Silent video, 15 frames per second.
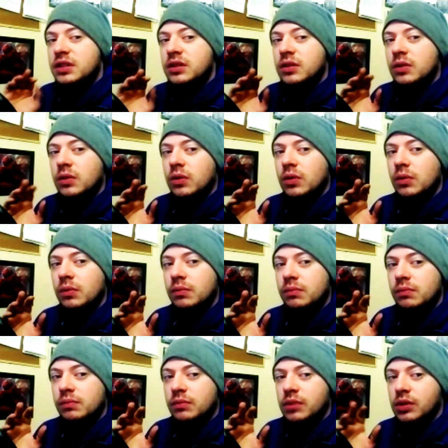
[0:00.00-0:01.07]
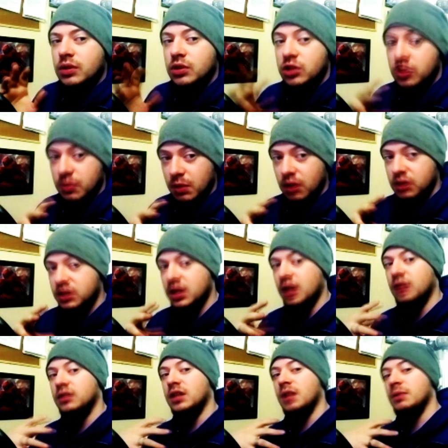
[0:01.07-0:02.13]
obviously to the
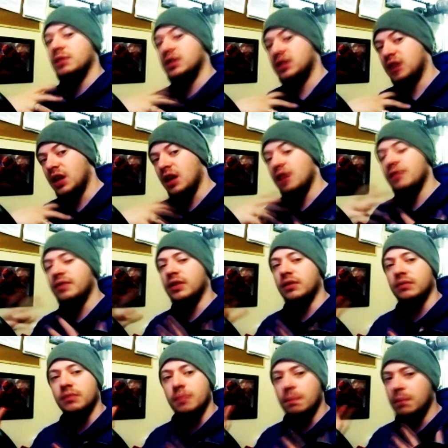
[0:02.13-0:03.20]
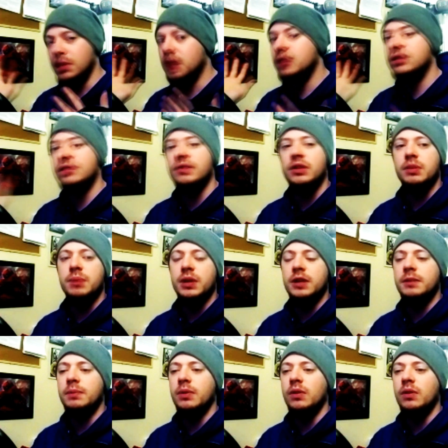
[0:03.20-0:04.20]
smaller channels like myself and millions of other